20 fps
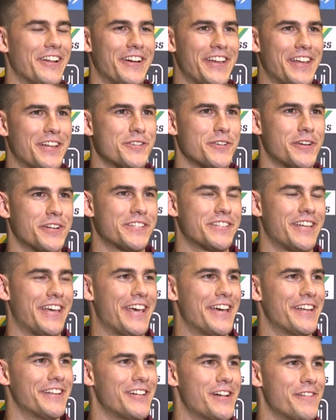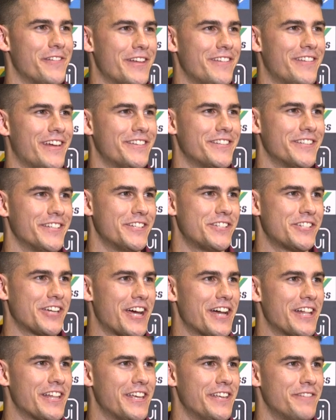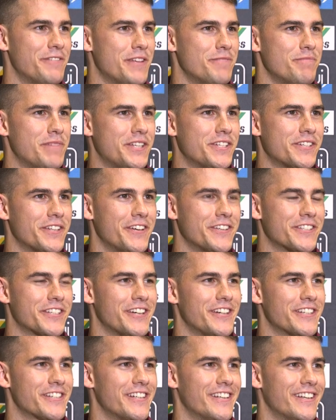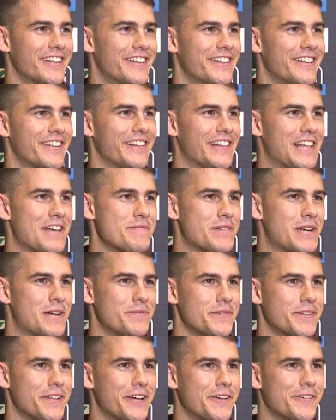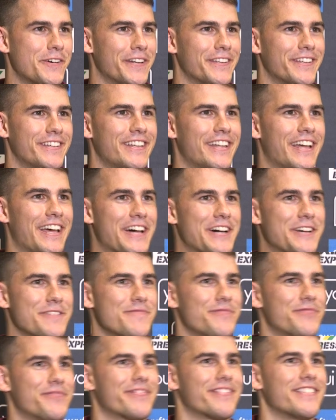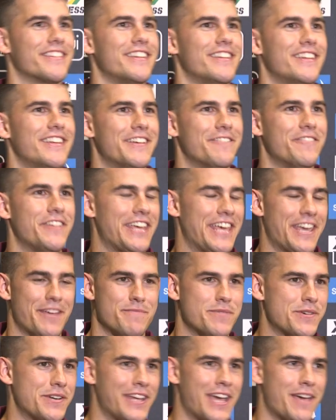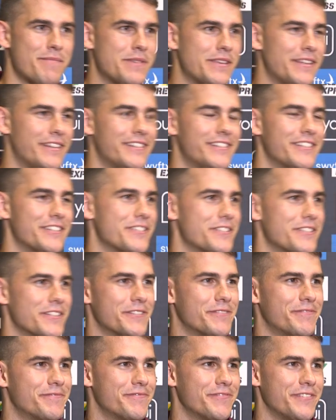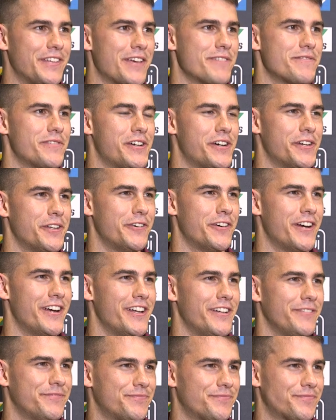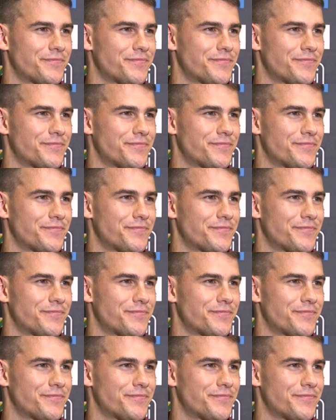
Oh, yeah. Try to stay out of the line. Leave that to Charlie and Mitch. Those guys can laugh it up all they want. Pretty happy just to fly under the radar.